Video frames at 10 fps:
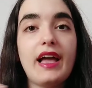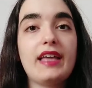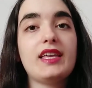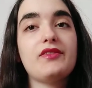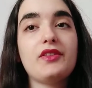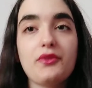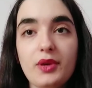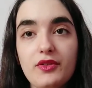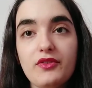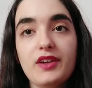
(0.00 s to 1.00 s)
I gave it 3
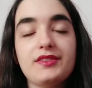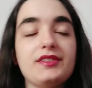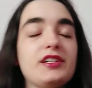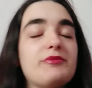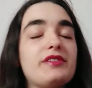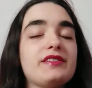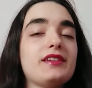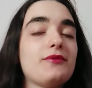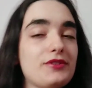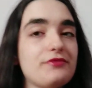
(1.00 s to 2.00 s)
out of 5 stars because
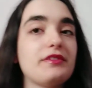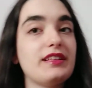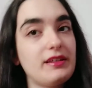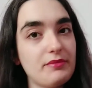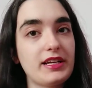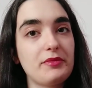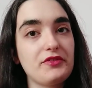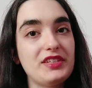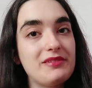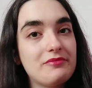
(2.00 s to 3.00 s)
it wasn't really my cup
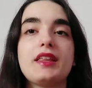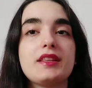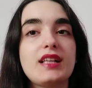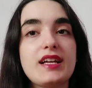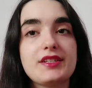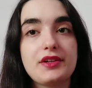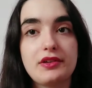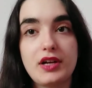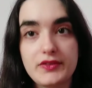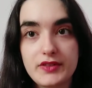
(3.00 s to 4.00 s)
of tea. The last
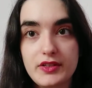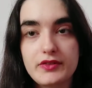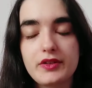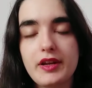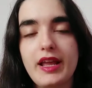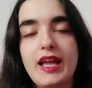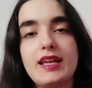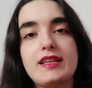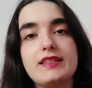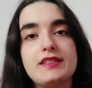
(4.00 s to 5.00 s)
novel for today is